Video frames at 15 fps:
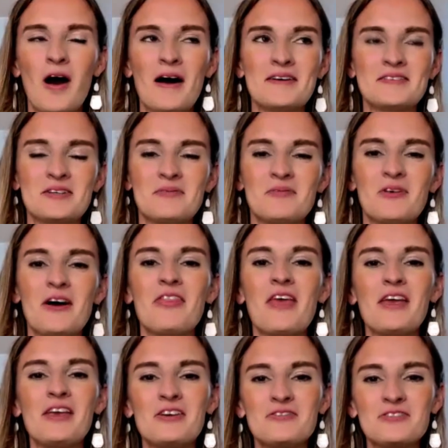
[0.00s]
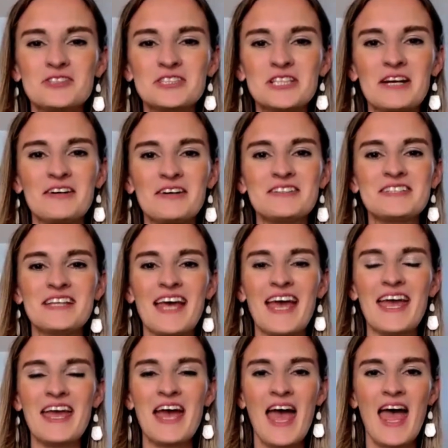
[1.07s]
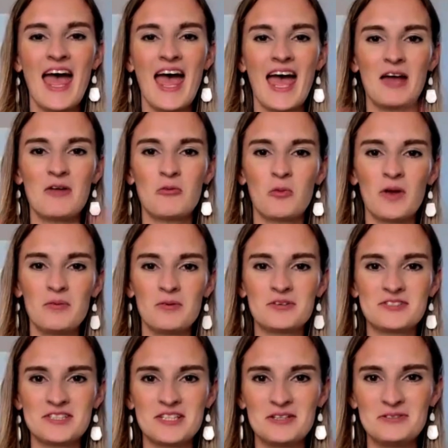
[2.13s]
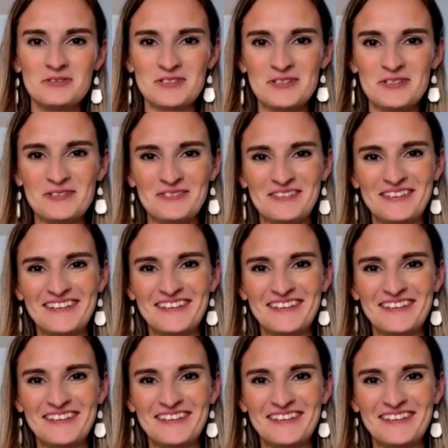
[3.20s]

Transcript: awesome. Well, thank you for sharing today, and we will see you soon.